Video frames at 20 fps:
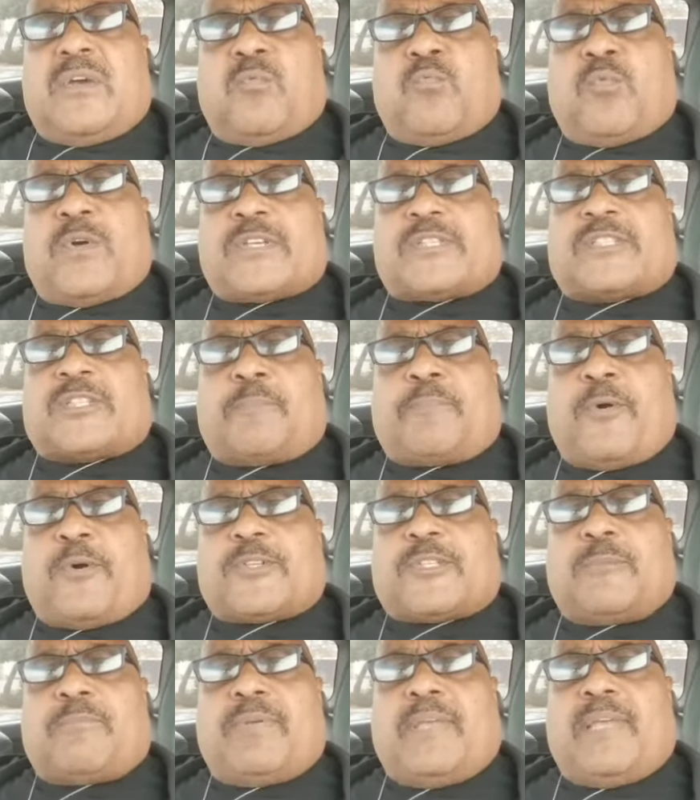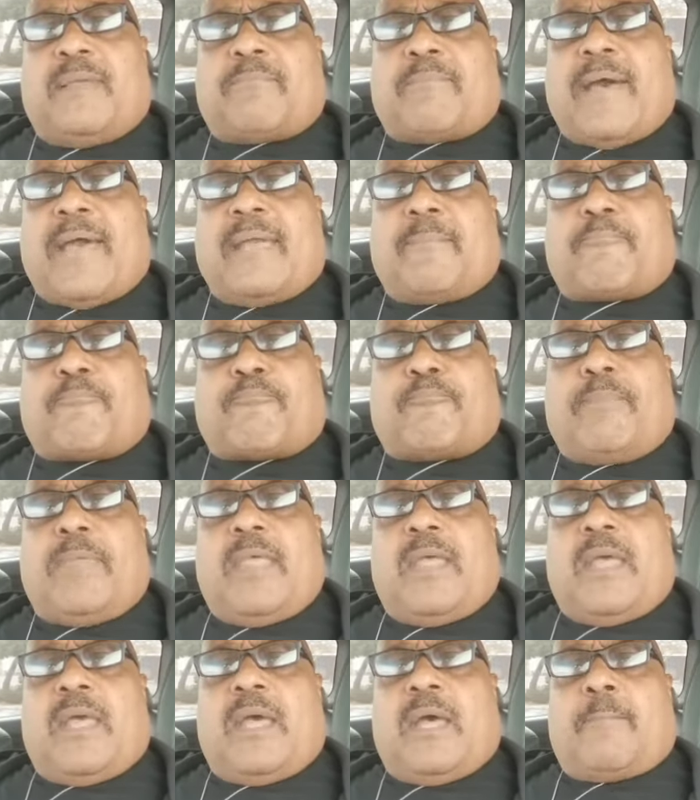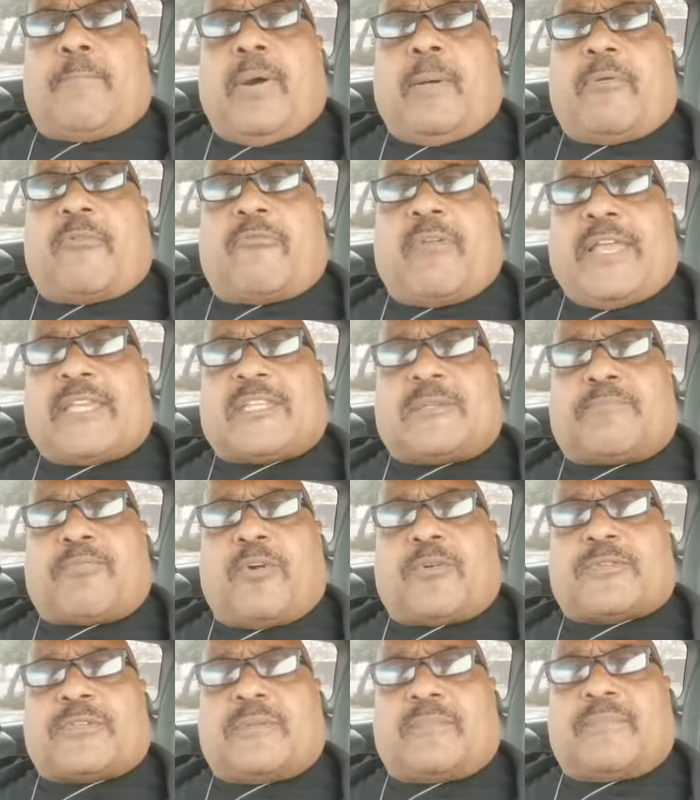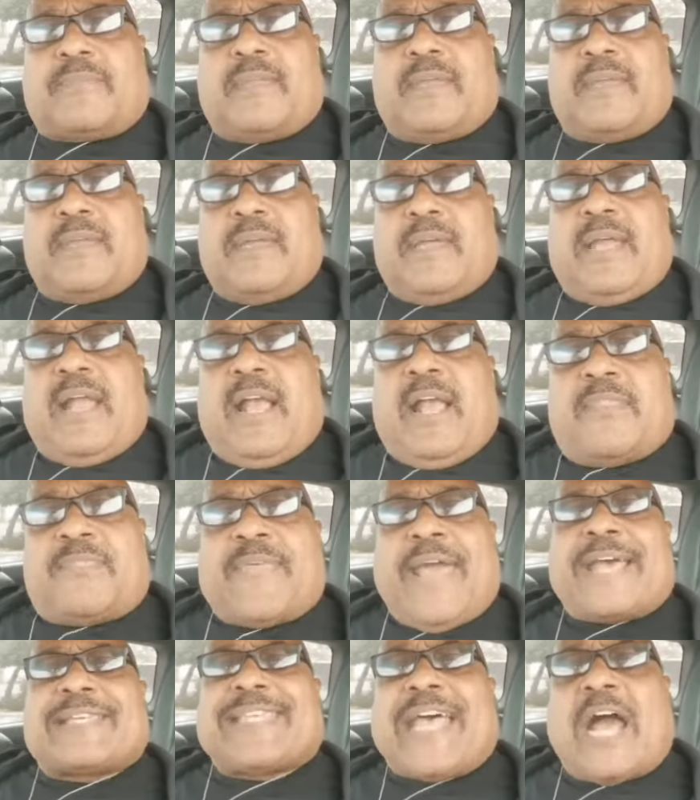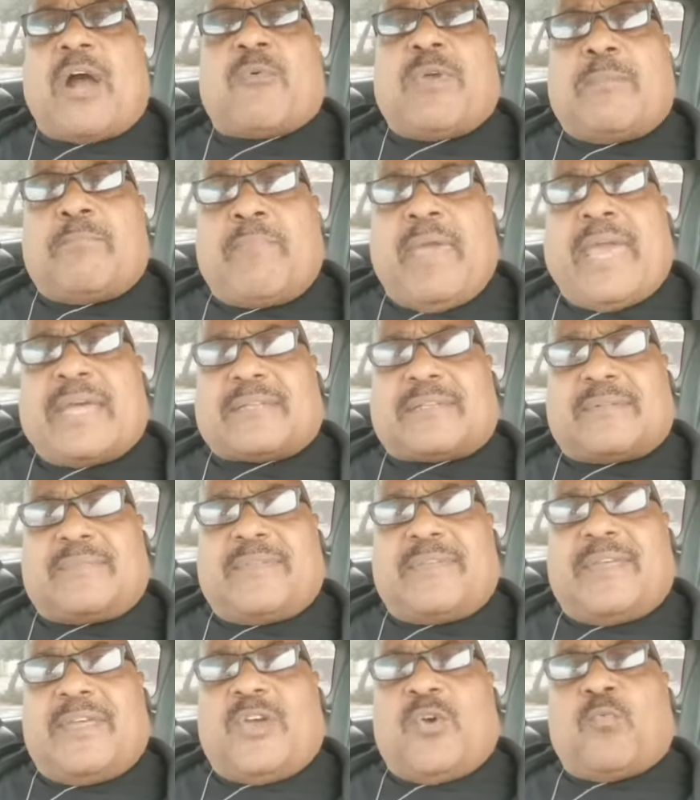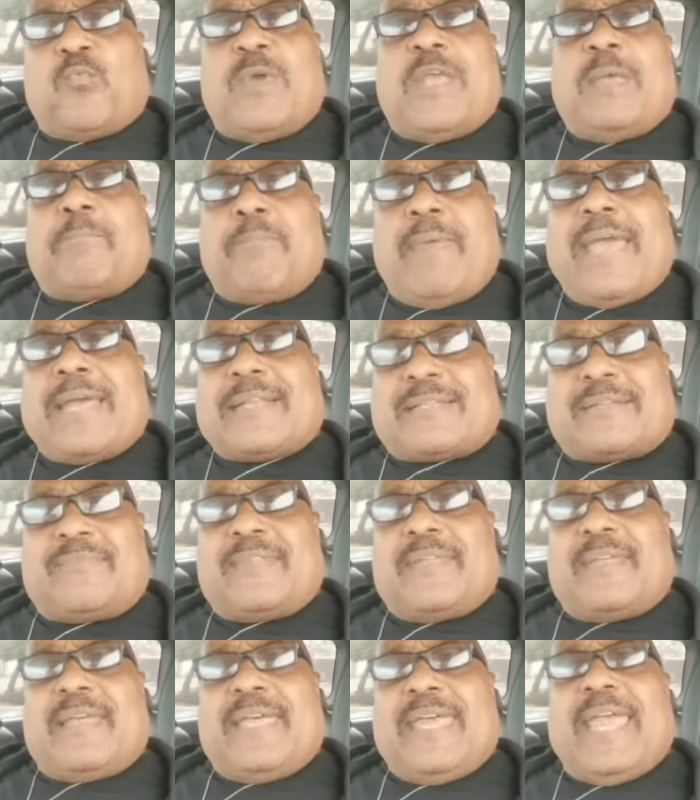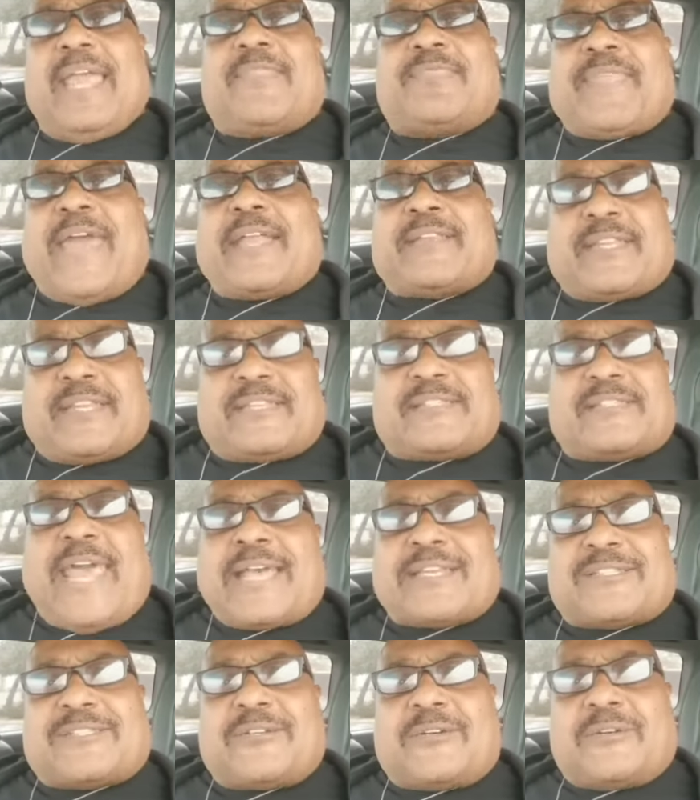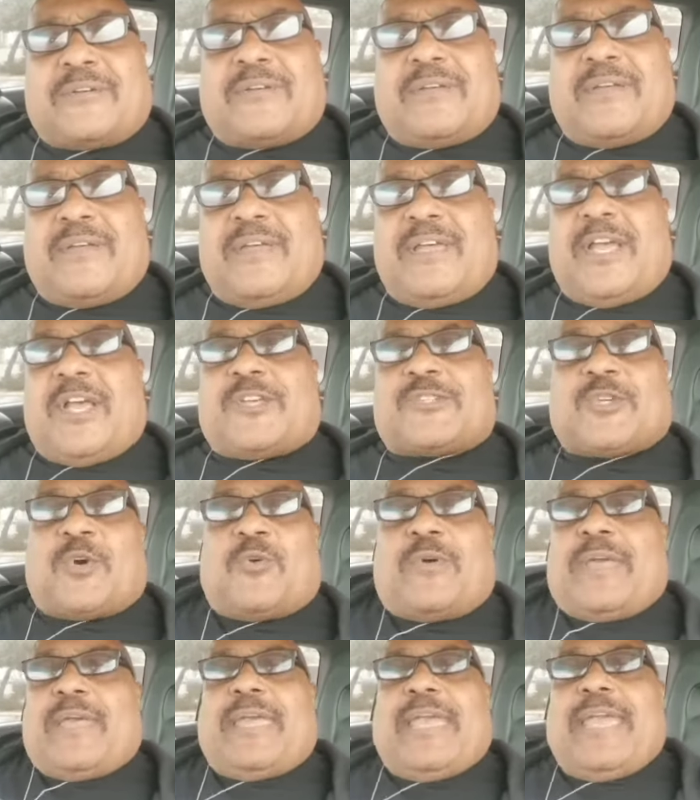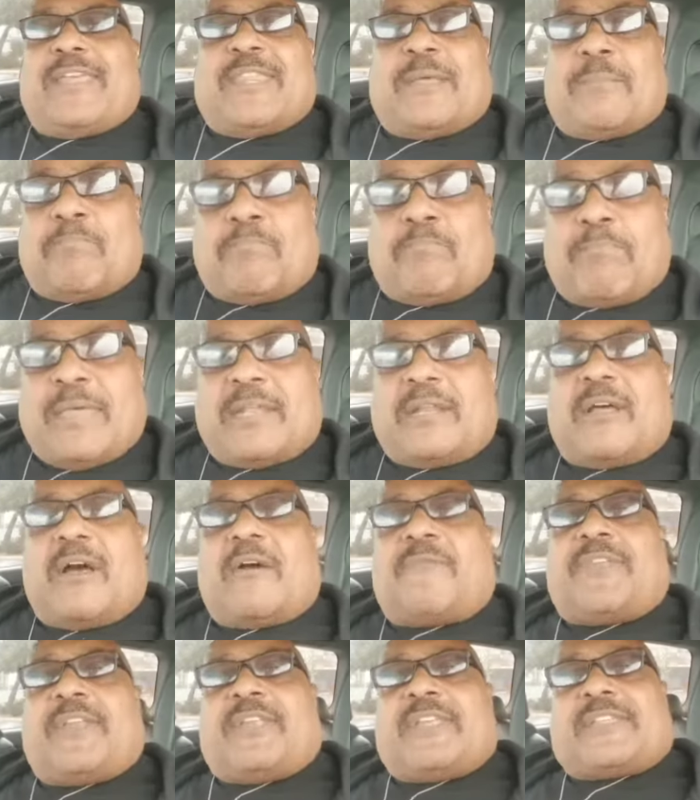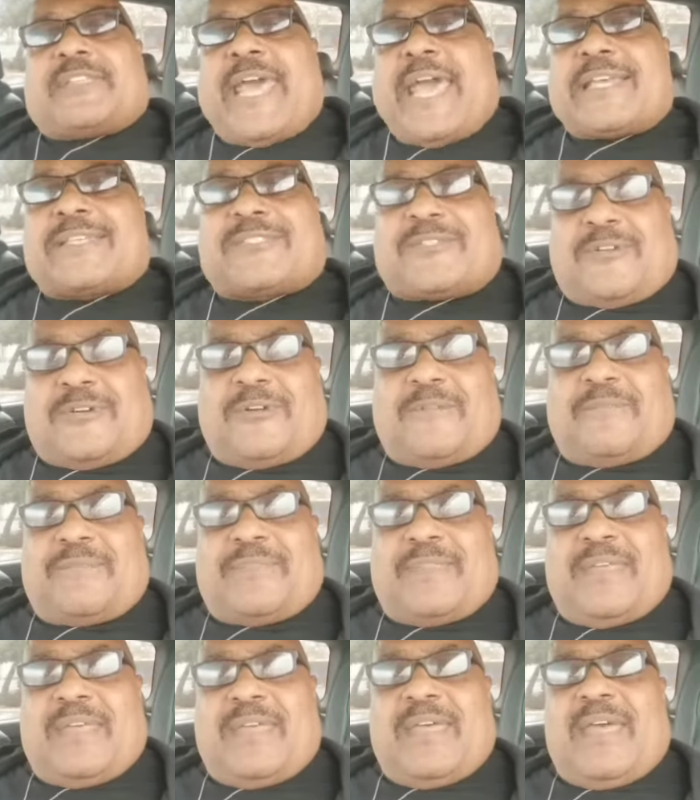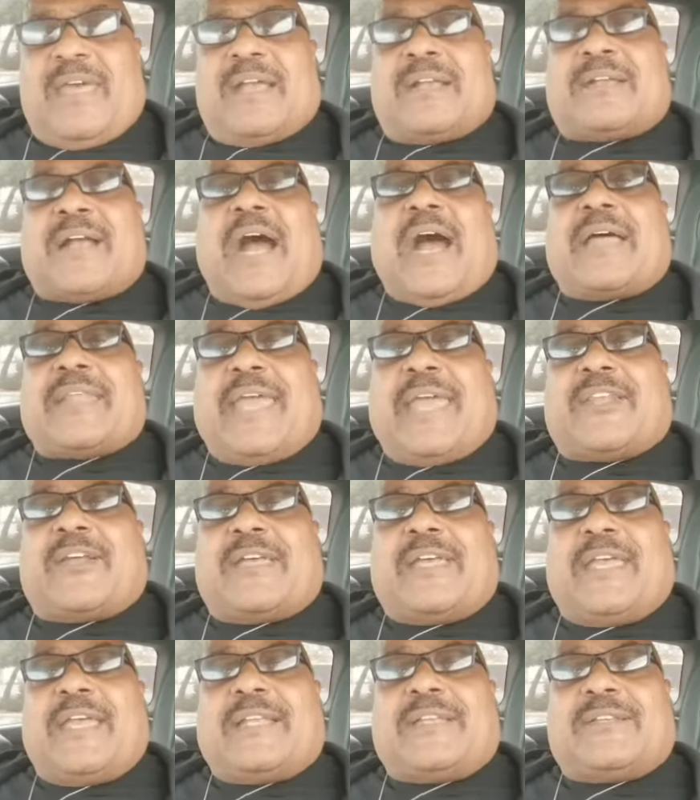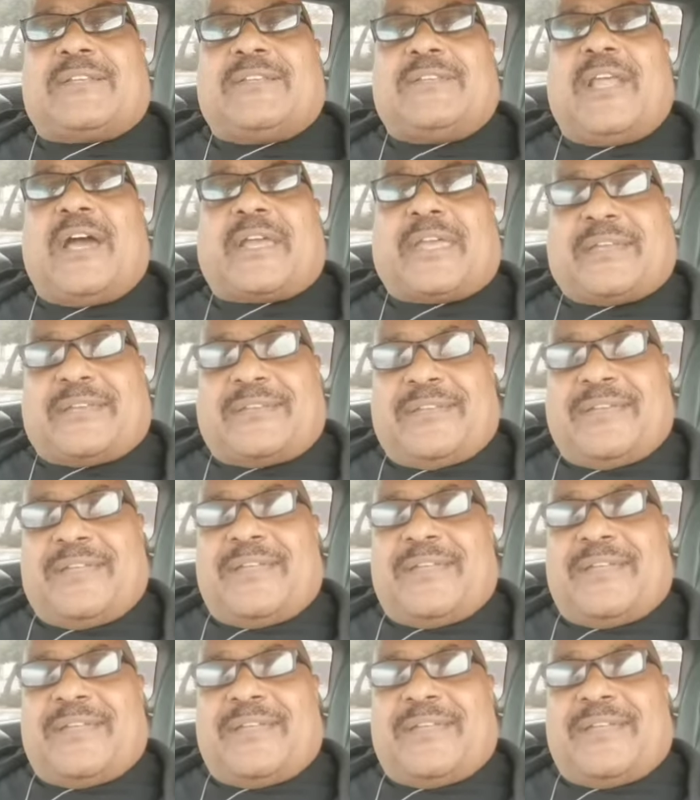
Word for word: was supposed to be my public relations person. That's how we met. We met in that disaster. So in the middle of the disaster, God had a hidden nugget